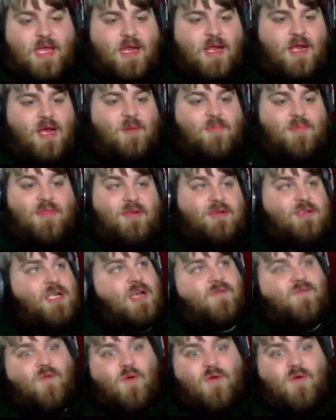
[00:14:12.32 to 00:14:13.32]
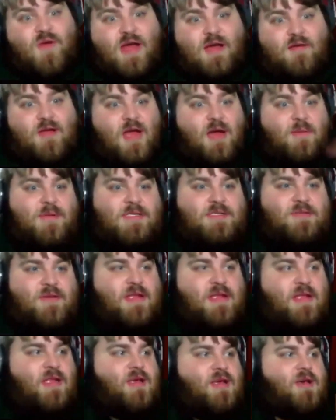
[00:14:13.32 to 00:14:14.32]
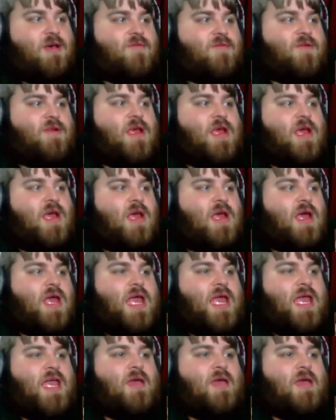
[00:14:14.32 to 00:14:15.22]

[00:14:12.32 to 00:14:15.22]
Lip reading: we pick it up, and there's like 4 or 5 copies of it left.